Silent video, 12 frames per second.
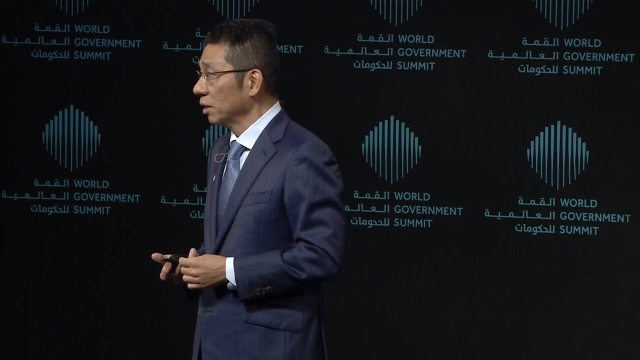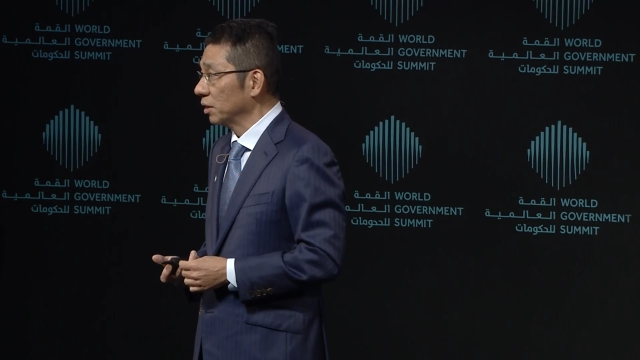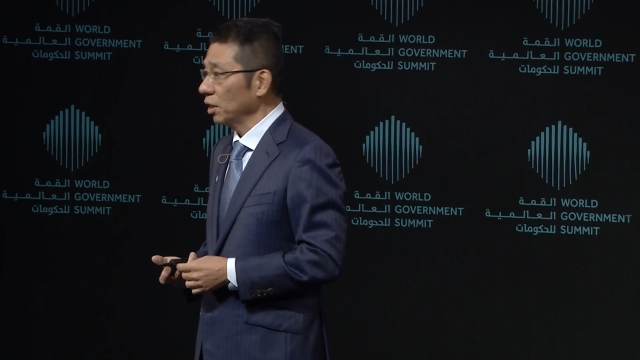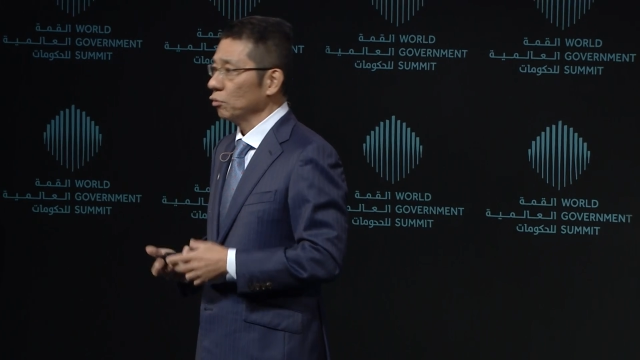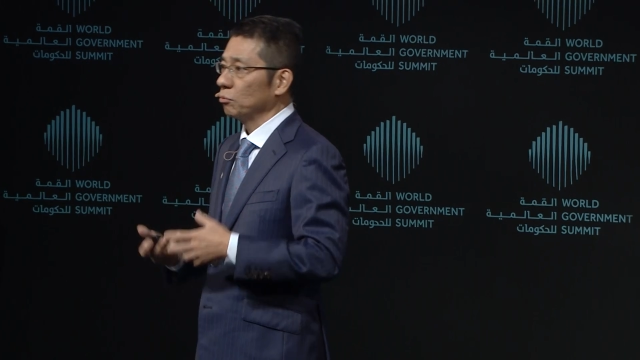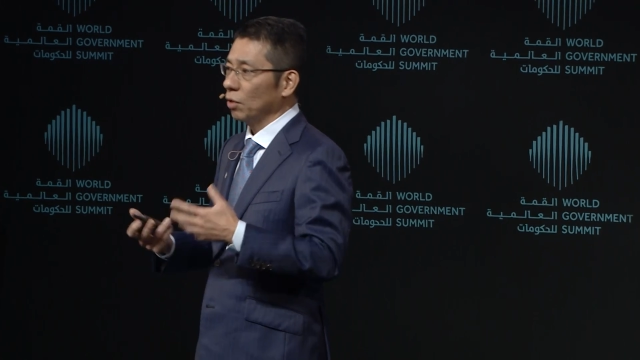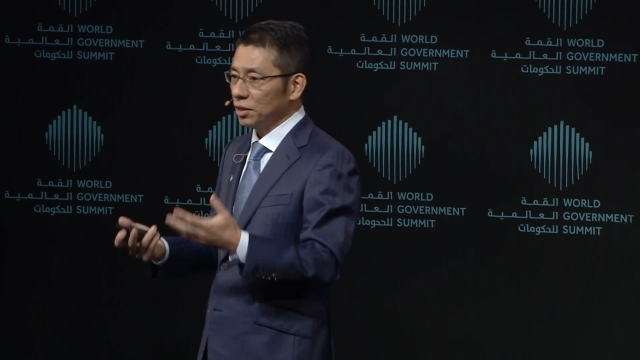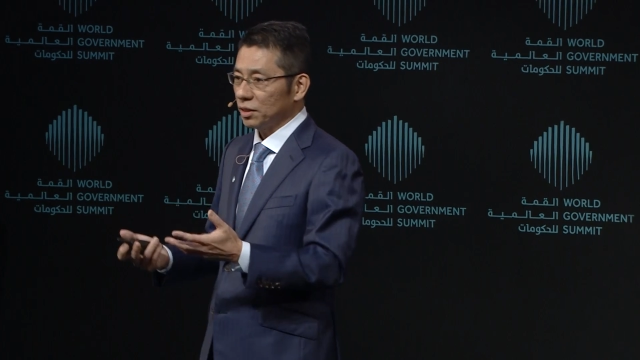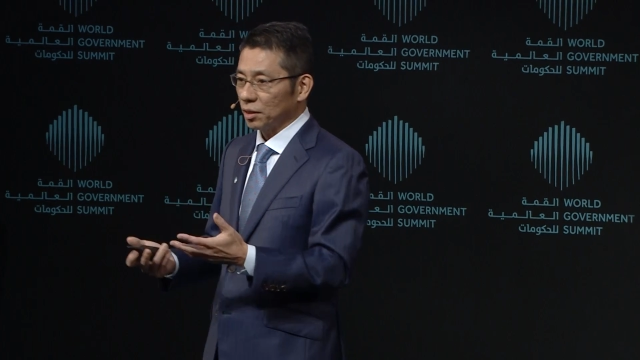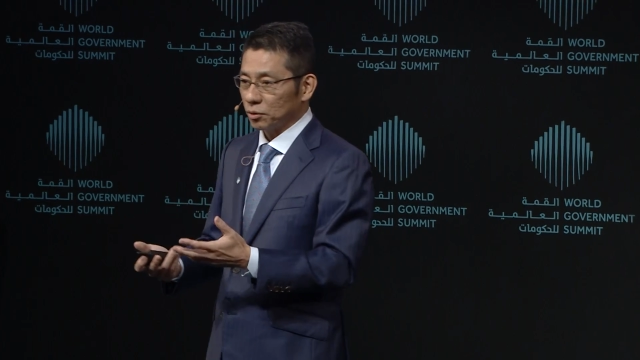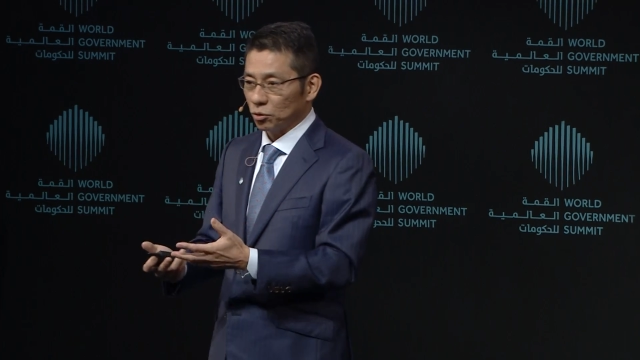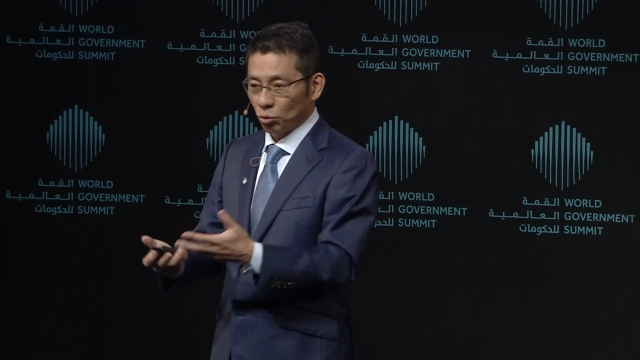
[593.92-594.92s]
They want
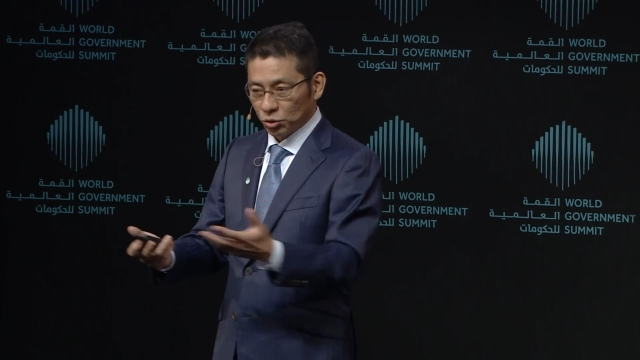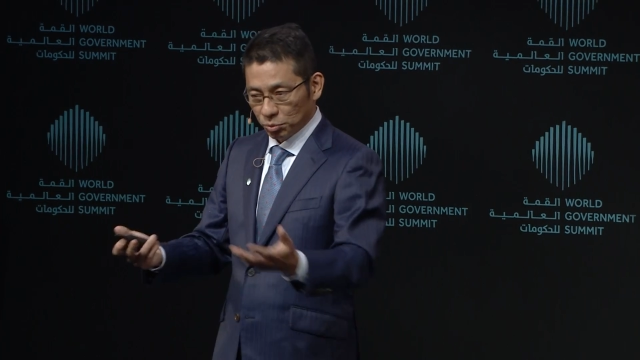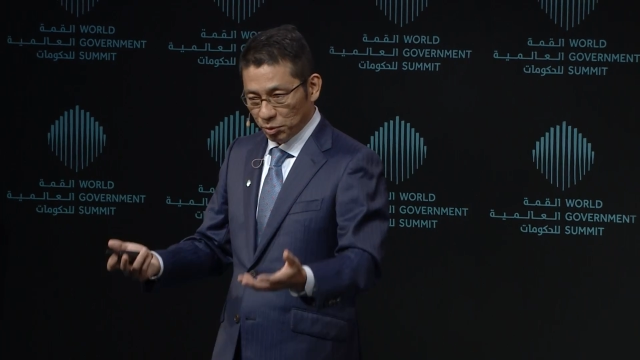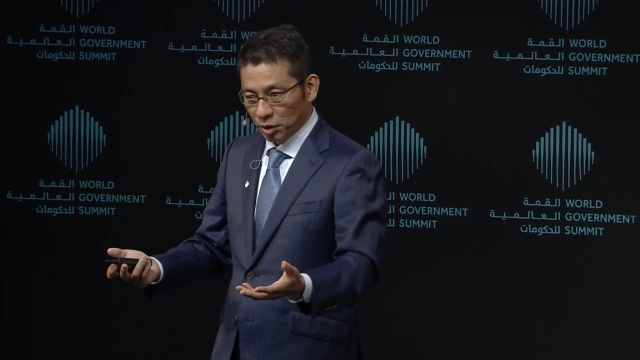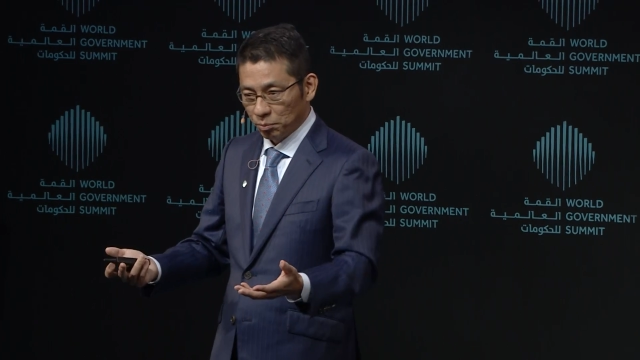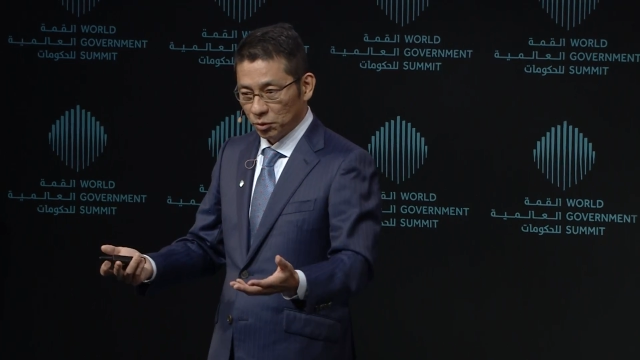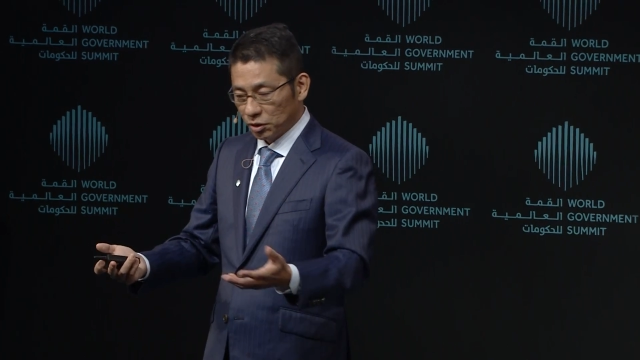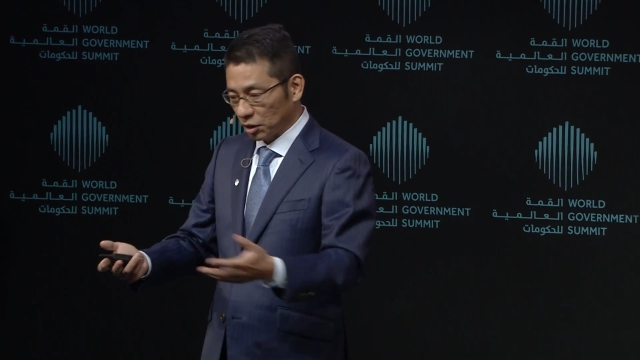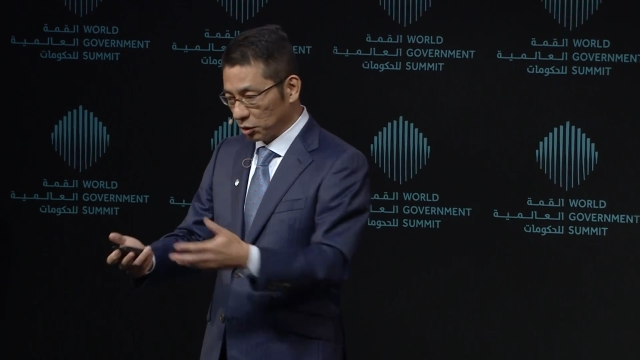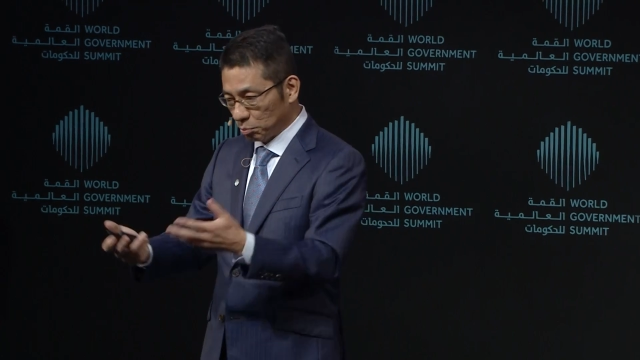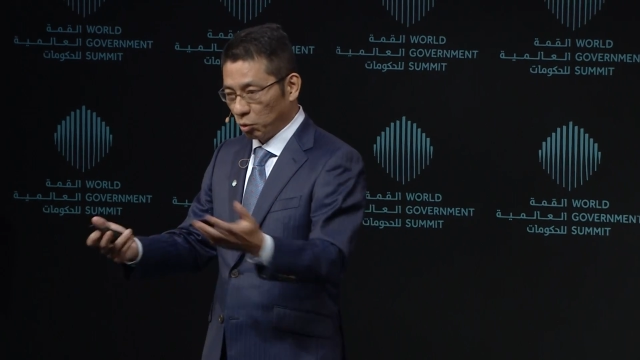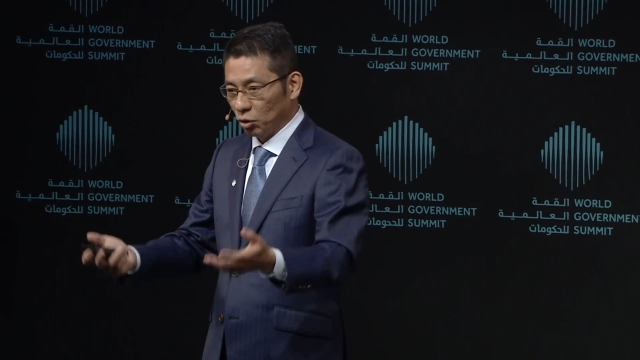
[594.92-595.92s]

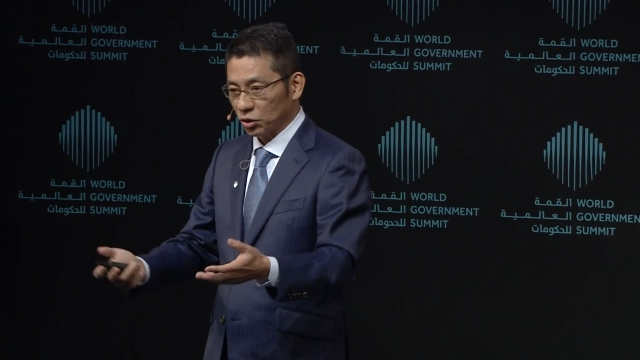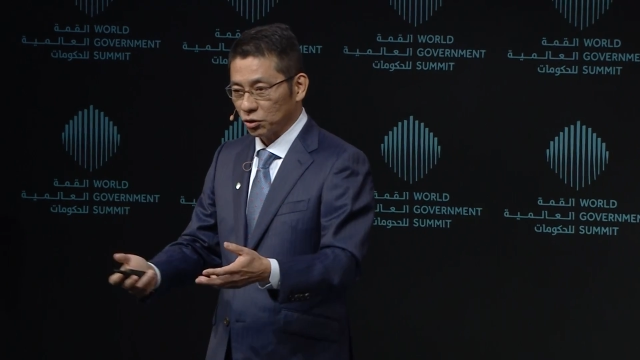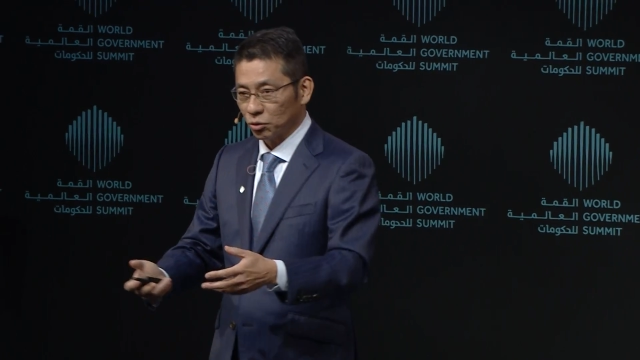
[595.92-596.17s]
the sports